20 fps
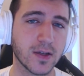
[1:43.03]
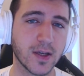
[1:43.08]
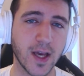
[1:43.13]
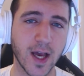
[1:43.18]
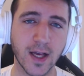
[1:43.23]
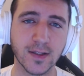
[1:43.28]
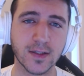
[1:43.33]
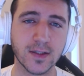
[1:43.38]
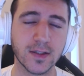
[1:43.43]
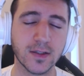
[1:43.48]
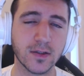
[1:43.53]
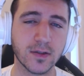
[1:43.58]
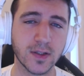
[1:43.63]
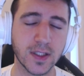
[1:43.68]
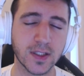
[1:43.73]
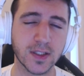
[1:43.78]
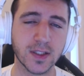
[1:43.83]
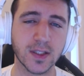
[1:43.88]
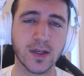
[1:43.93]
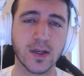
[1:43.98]
cancer
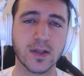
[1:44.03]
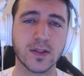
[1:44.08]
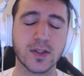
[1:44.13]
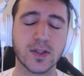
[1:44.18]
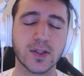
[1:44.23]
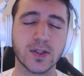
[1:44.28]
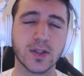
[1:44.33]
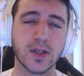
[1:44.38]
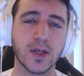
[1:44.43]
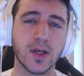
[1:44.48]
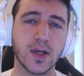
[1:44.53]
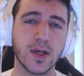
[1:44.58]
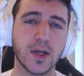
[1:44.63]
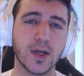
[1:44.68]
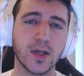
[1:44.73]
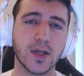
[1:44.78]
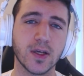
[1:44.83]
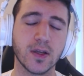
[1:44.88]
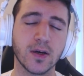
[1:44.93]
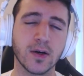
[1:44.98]
research,
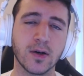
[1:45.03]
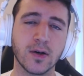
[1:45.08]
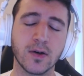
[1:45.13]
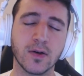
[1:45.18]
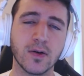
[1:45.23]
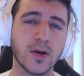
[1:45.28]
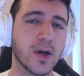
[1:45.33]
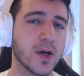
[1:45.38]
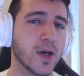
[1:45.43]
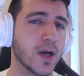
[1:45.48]
you know.